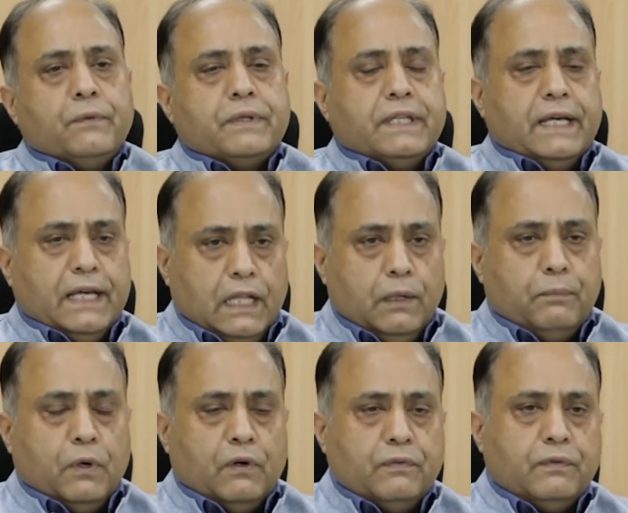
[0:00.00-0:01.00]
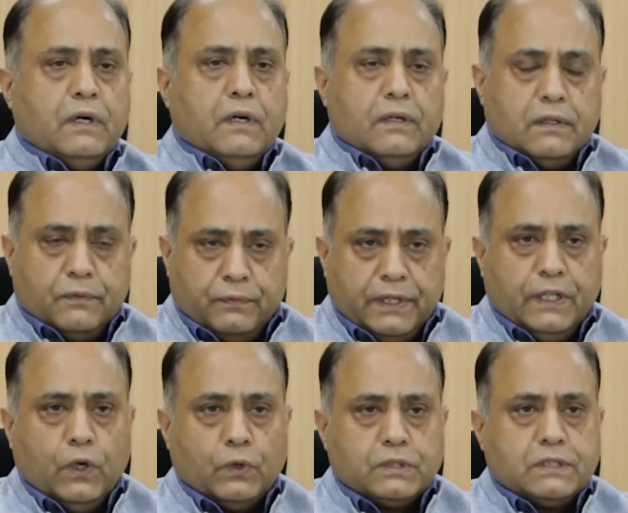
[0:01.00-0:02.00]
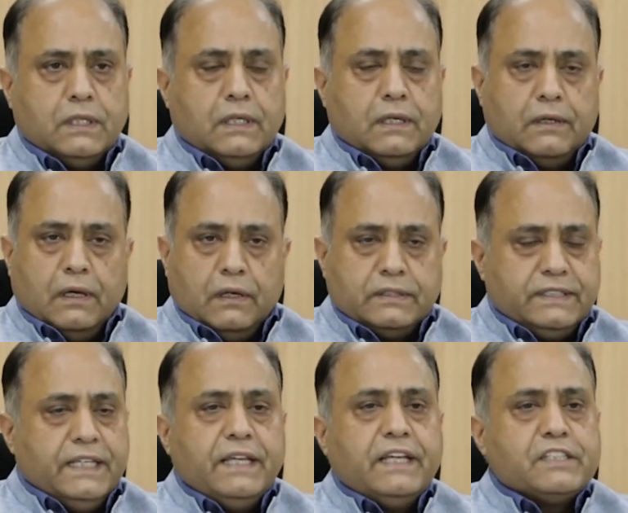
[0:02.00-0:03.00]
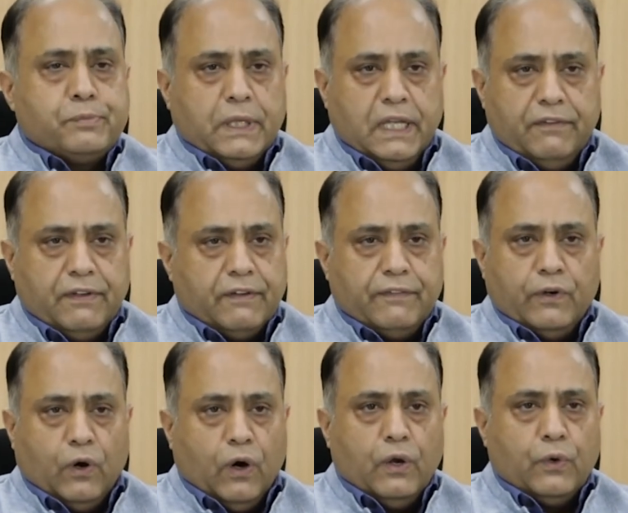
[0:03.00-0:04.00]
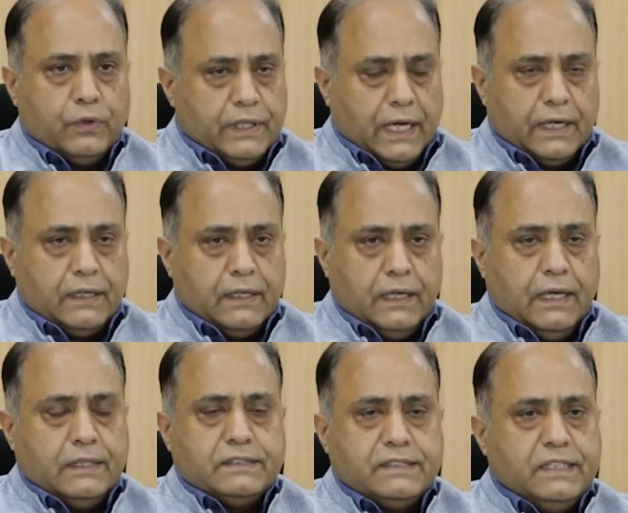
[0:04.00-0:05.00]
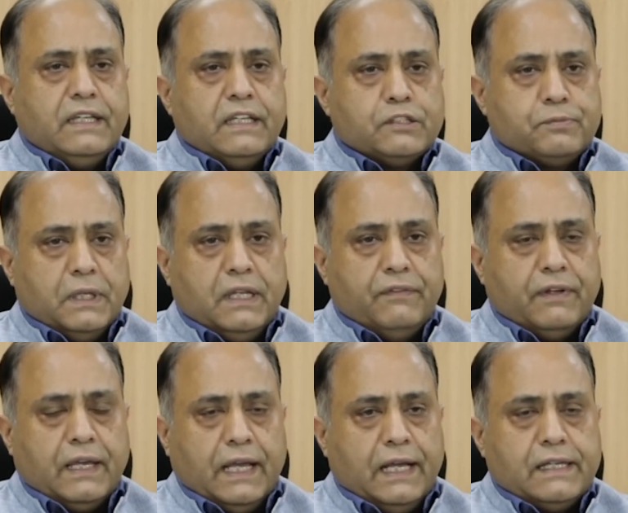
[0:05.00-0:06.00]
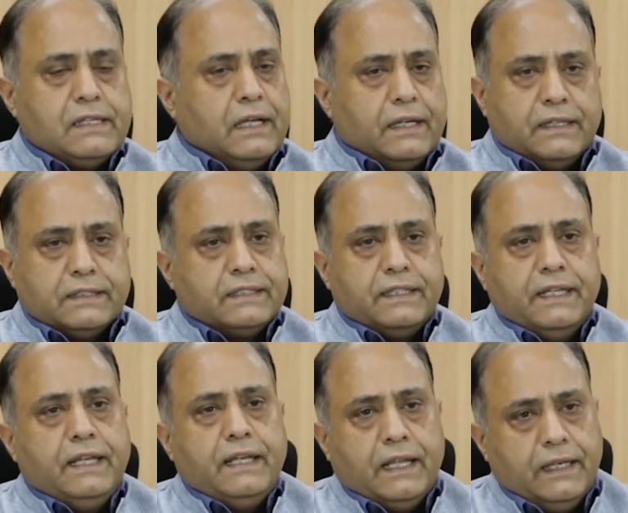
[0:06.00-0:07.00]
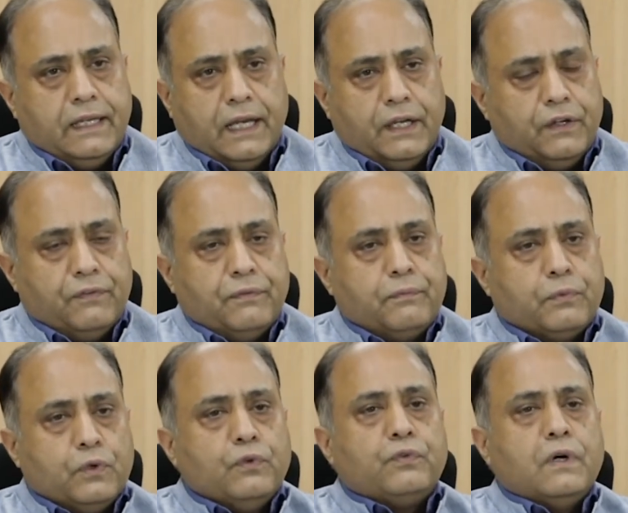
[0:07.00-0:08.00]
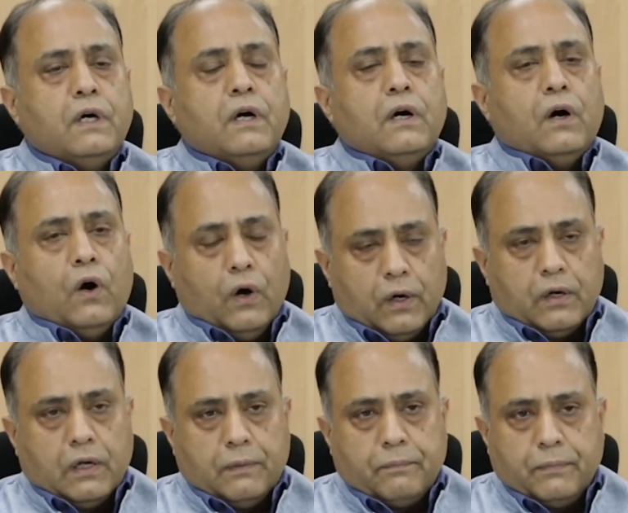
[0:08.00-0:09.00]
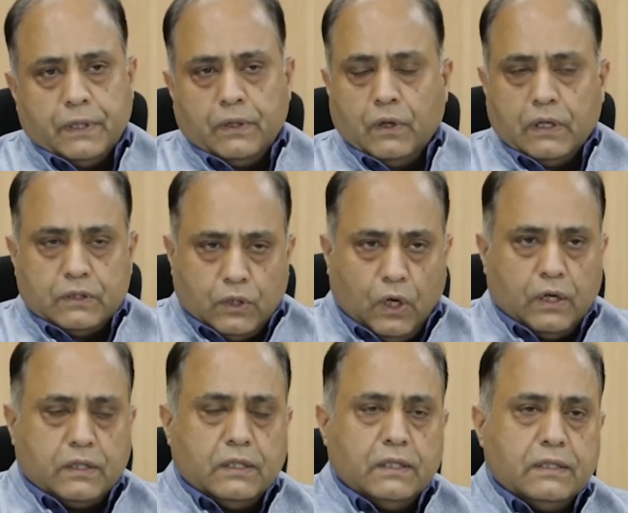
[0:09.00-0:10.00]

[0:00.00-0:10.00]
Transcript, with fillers: with the help of videos. Uh, seeing is believing, we all know that. And seeing is believing has, doesn't need any kind of proof or a, uh, you know a thought